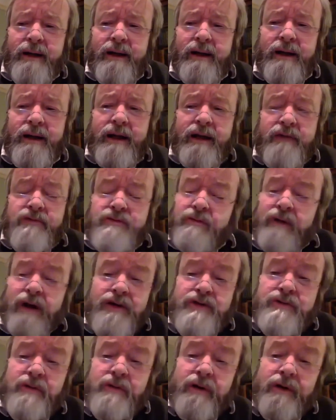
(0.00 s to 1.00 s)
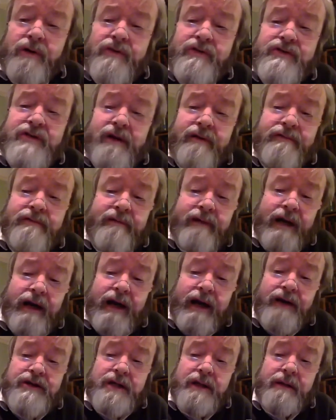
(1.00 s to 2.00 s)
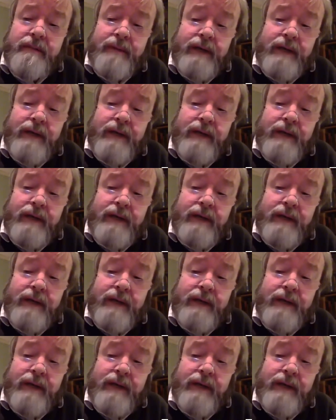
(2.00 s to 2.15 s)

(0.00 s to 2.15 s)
It gives rise to a lot of suffering, actually,